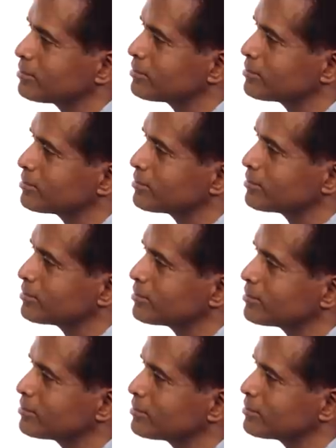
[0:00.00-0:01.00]

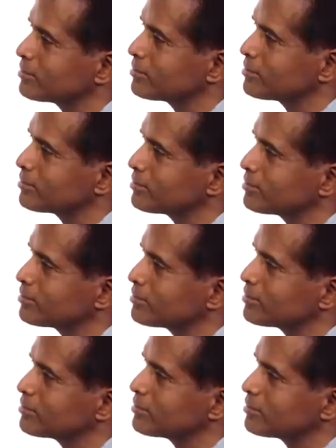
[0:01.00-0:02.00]

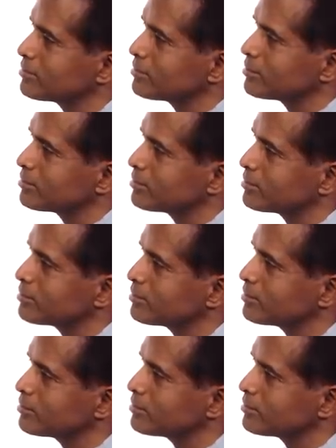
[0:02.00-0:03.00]

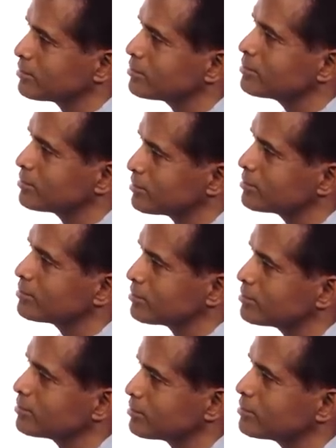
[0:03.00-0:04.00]

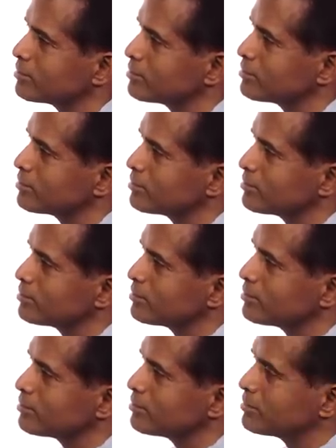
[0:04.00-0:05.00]

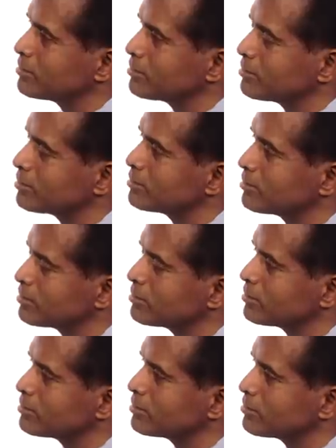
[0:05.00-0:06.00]

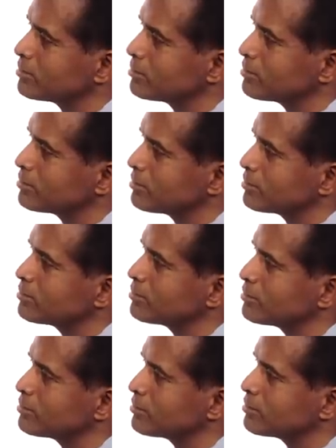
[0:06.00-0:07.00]

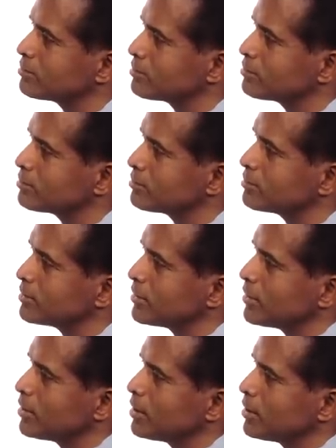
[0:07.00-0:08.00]
(not speaking)